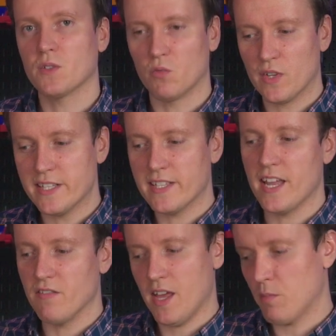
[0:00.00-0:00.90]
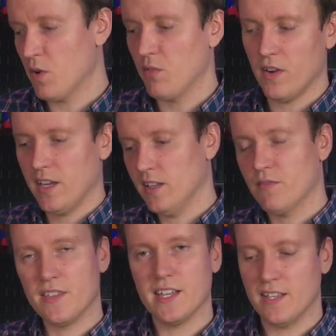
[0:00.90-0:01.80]
resave that profile if,
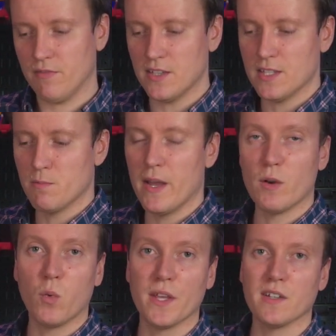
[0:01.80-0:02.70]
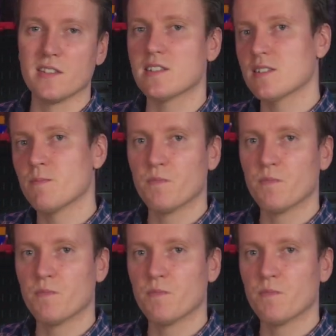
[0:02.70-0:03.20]
thing, if these bed wheels